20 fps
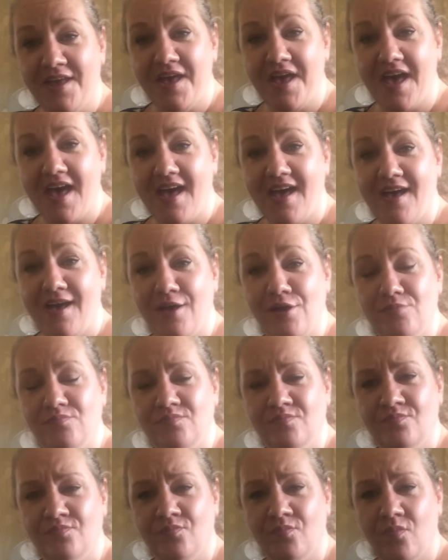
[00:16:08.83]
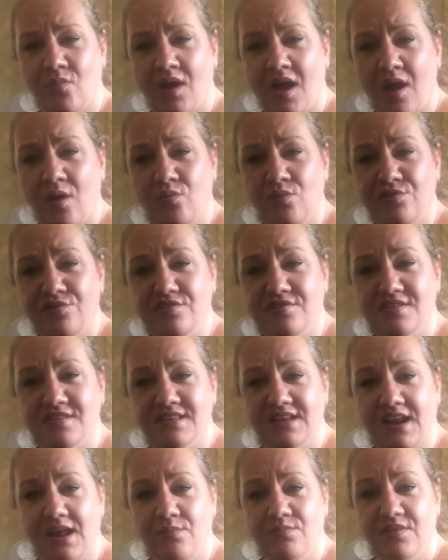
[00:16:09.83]
how would you
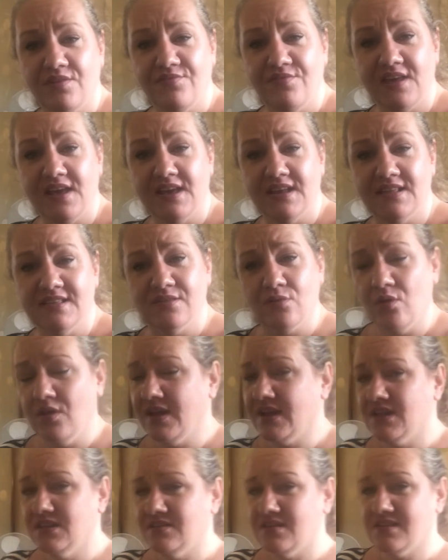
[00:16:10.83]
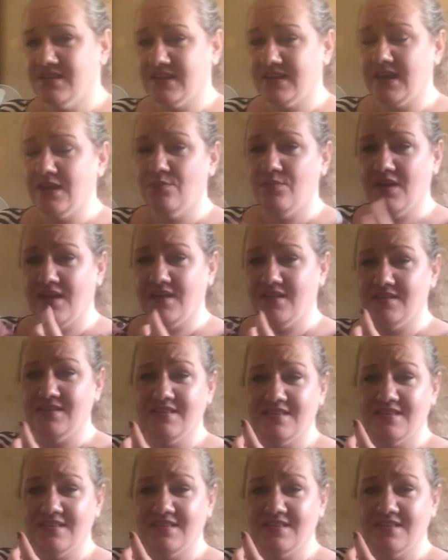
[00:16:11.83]
describe the fragrance? All I can describe it as